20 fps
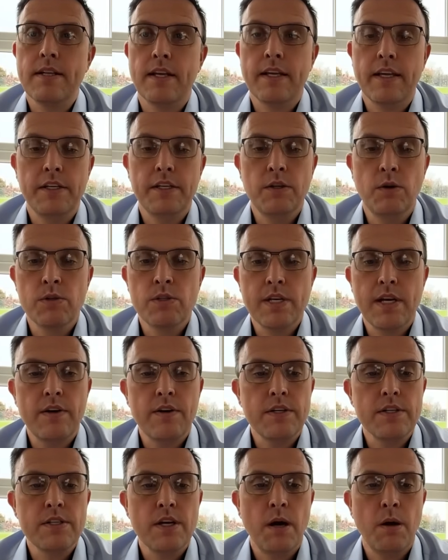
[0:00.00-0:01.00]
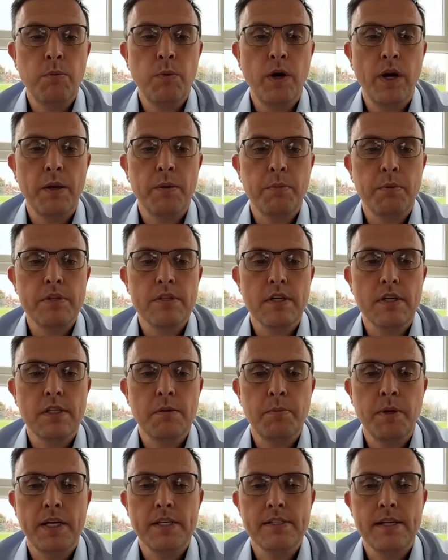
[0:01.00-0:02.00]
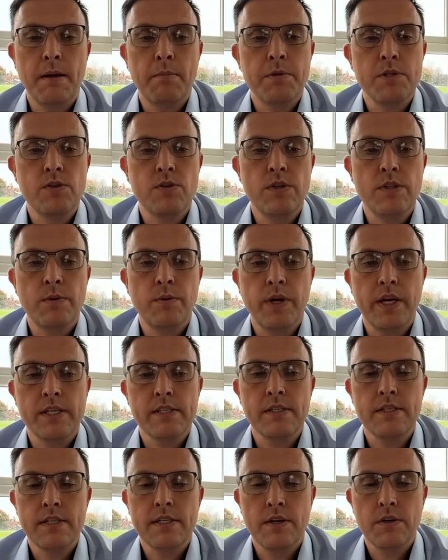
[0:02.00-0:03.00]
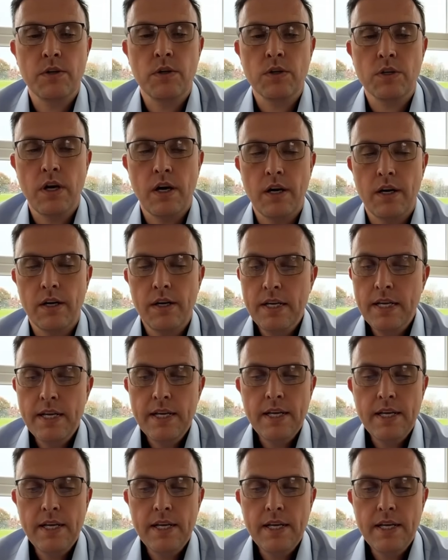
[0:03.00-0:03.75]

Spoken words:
Like, I know it's carrying top weight, but it's got the best amateur in the race in Derek O'Connor.